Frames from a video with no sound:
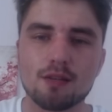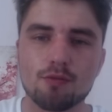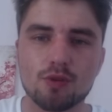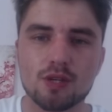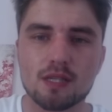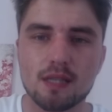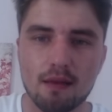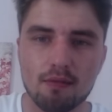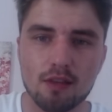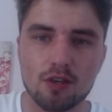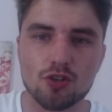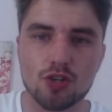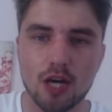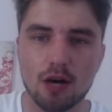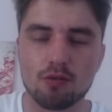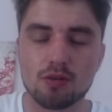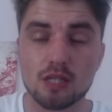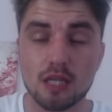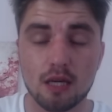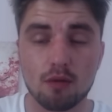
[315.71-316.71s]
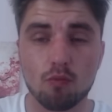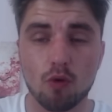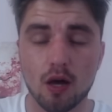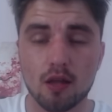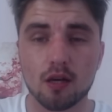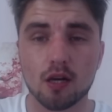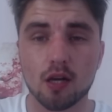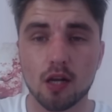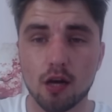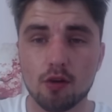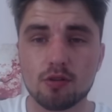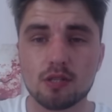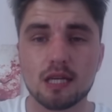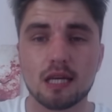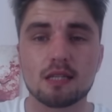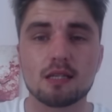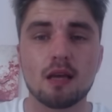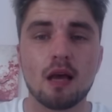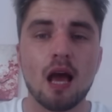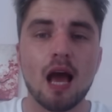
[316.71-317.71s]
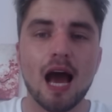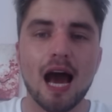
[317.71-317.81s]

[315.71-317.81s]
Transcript: It was said that Chelsea were the closest,